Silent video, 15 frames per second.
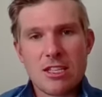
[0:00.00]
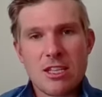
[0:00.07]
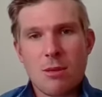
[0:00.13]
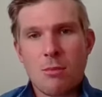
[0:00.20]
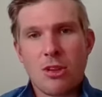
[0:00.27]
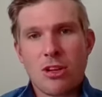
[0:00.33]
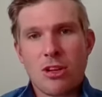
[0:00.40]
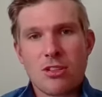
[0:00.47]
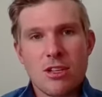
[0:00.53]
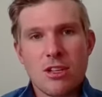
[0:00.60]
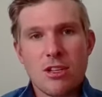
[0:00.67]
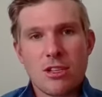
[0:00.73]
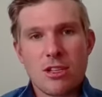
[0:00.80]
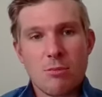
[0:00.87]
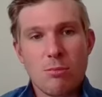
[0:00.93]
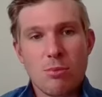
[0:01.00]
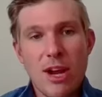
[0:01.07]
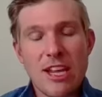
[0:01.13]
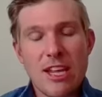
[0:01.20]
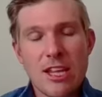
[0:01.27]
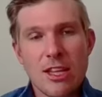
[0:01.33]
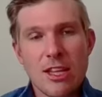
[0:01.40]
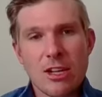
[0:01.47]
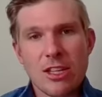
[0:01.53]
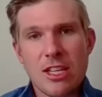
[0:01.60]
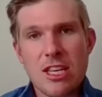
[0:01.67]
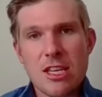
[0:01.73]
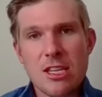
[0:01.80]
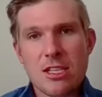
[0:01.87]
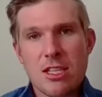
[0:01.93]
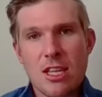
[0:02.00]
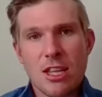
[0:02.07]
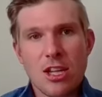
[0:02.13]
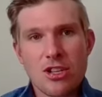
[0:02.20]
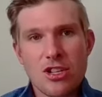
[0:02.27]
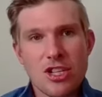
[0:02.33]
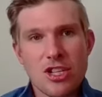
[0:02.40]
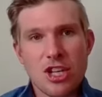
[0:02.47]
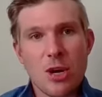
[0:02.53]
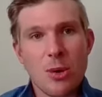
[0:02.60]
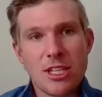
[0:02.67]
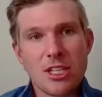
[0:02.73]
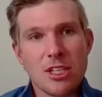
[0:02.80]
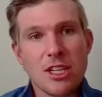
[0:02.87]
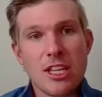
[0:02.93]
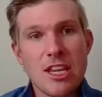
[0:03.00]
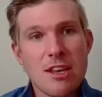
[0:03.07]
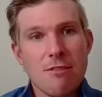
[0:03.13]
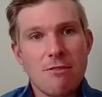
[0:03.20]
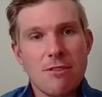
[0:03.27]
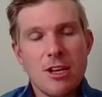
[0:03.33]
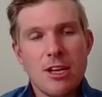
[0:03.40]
similar to breaking their lease, that they're just going to leave.